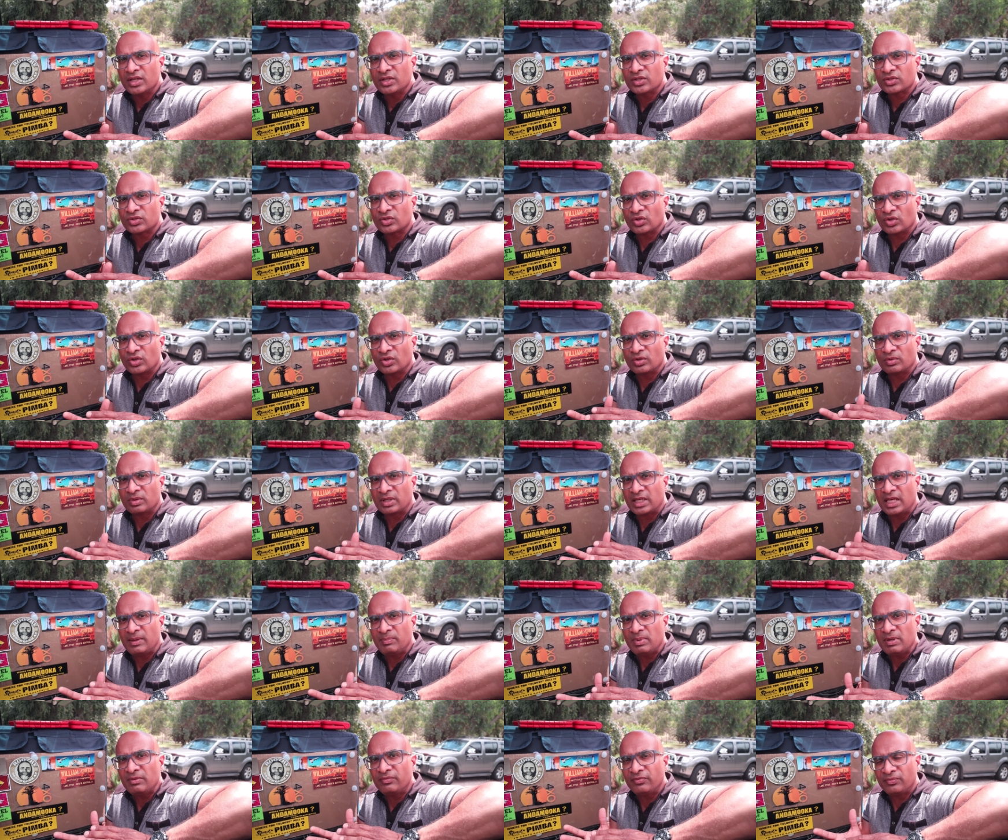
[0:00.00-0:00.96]
So
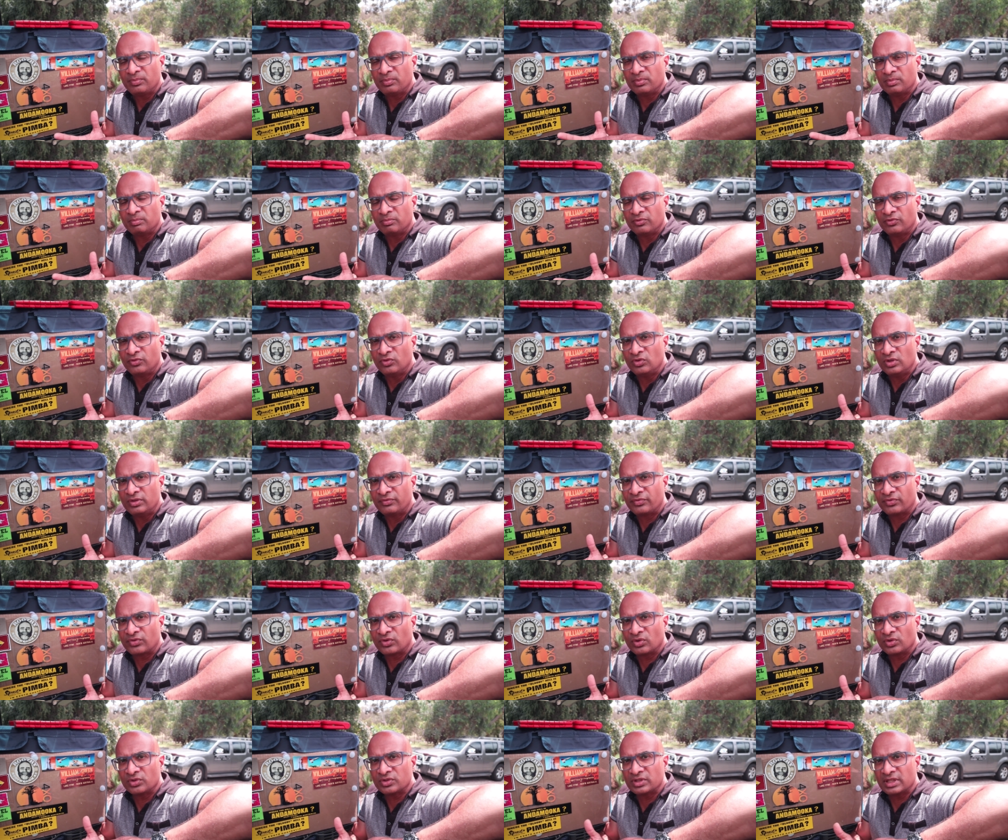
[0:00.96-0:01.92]
keeping food
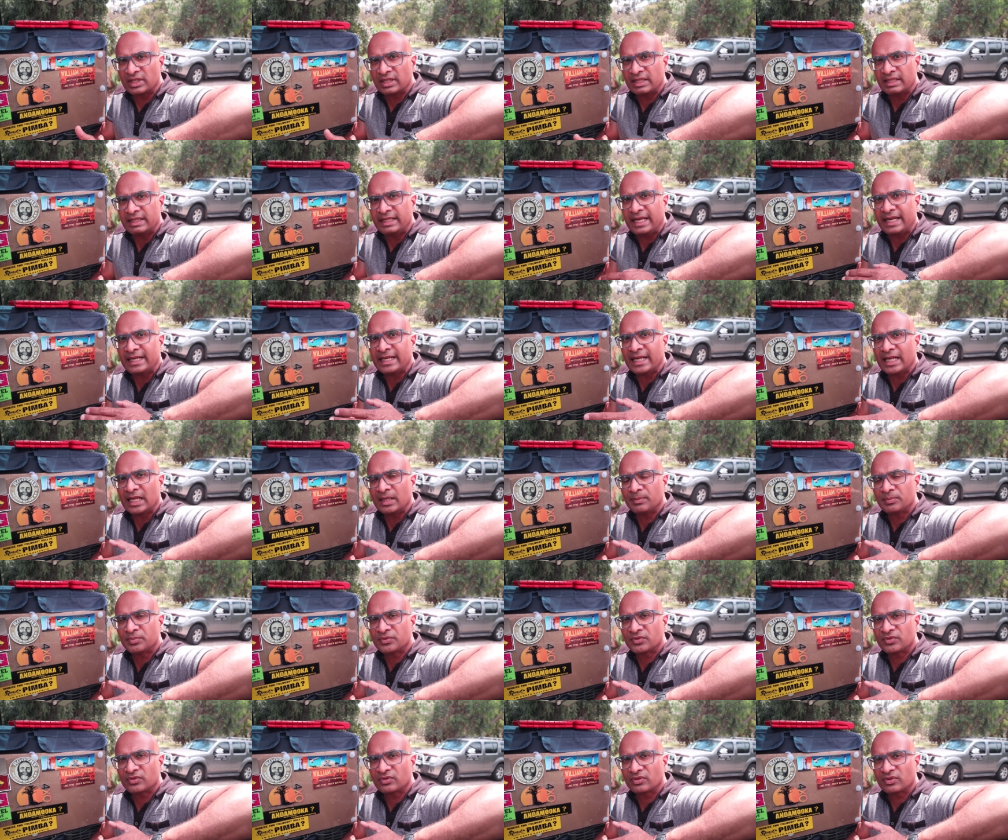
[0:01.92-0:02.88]
frozen, that
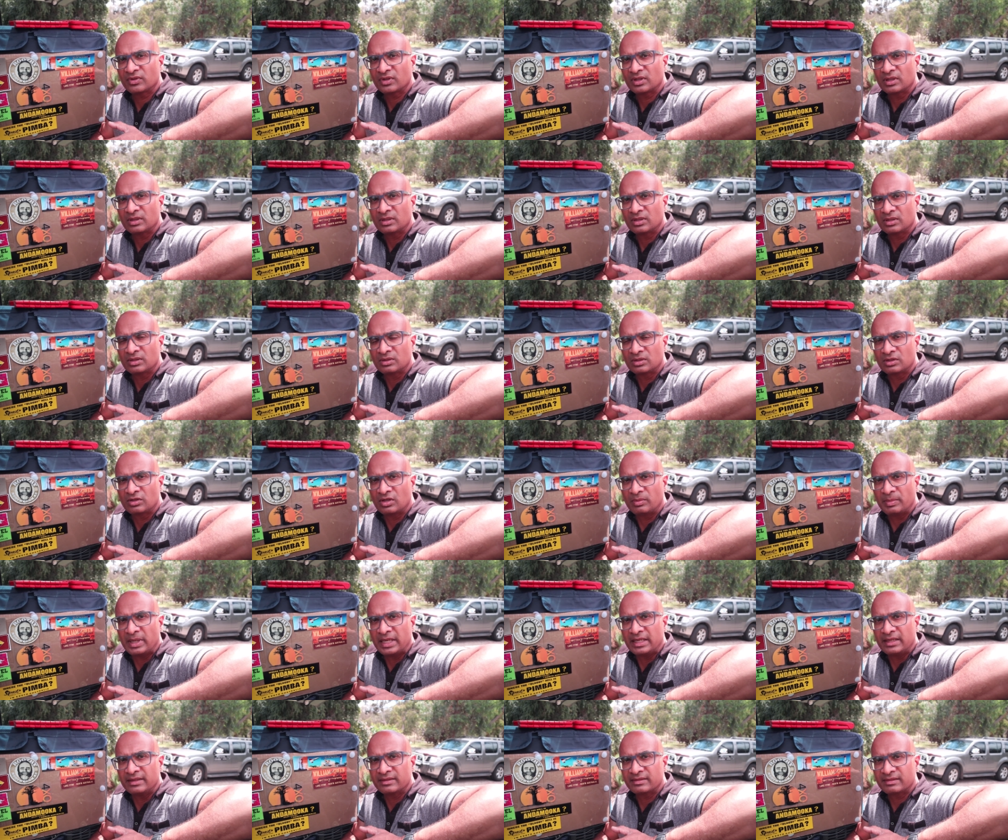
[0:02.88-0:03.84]
helps
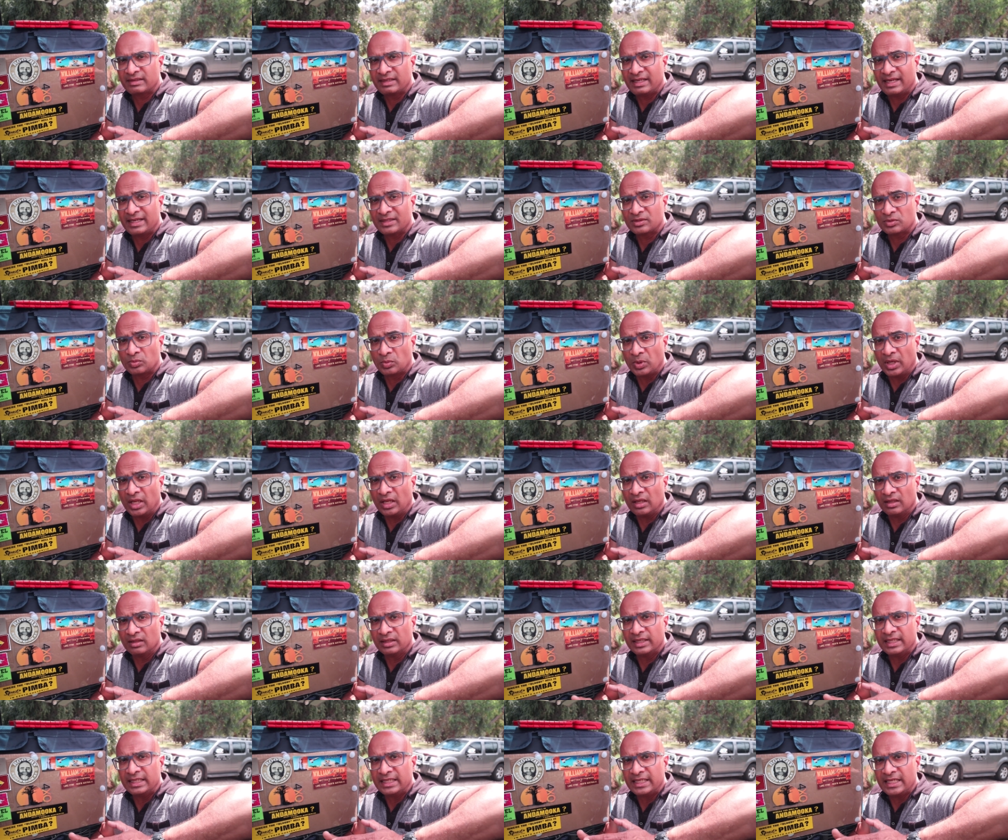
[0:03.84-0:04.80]
tremendously as
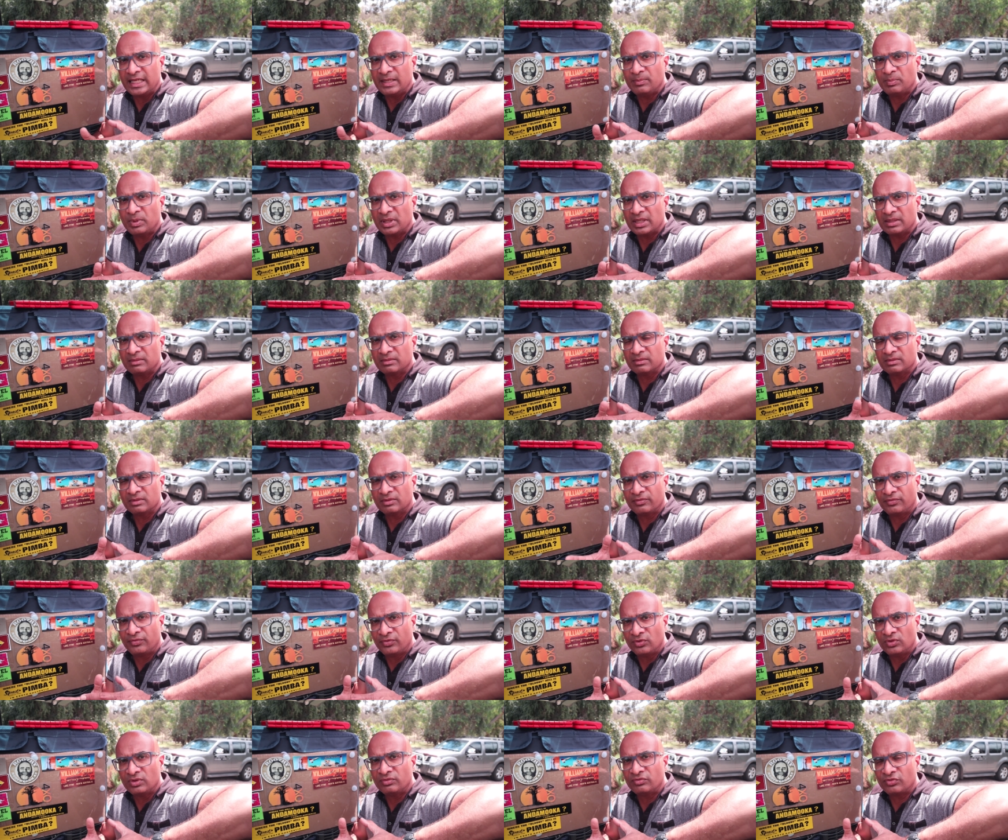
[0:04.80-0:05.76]
well in keeping
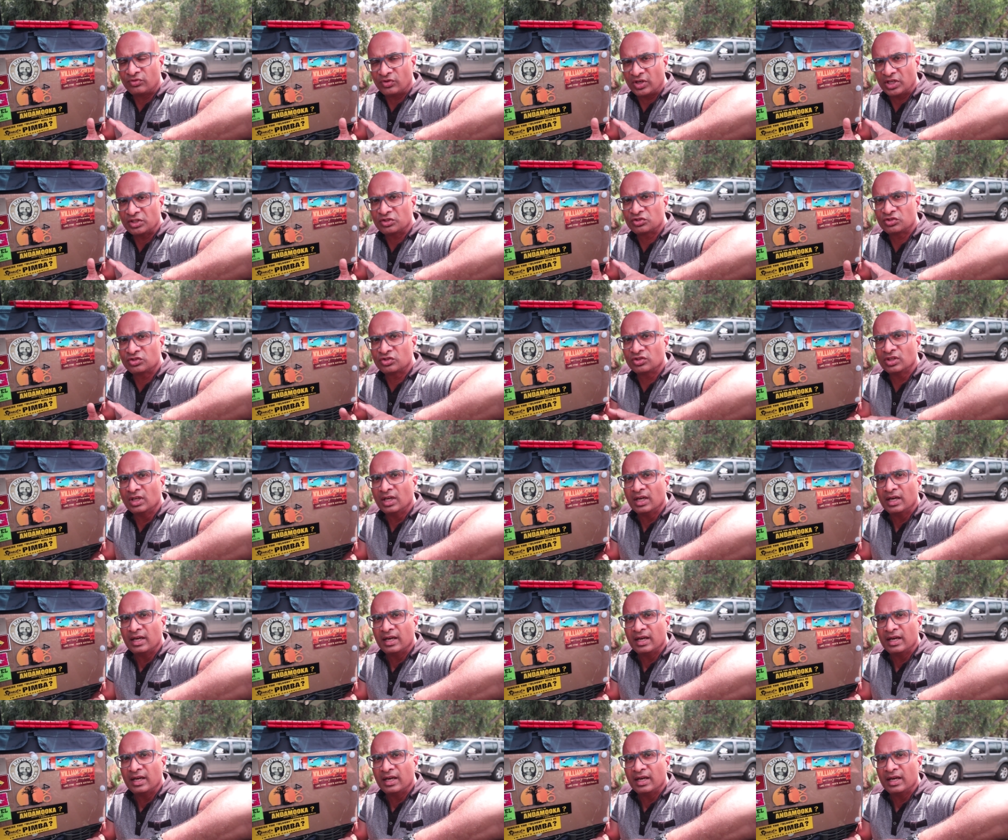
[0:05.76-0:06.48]
food fresh